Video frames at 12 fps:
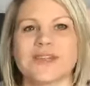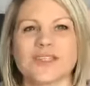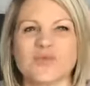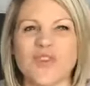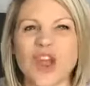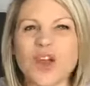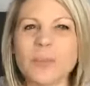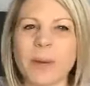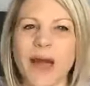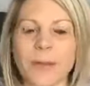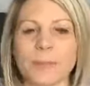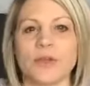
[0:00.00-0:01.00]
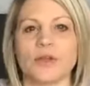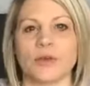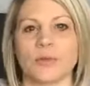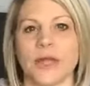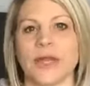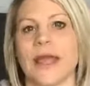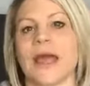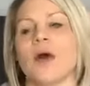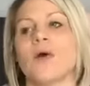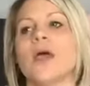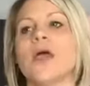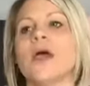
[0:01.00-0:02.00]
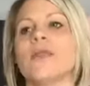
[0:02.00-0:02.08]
Because very popular right now.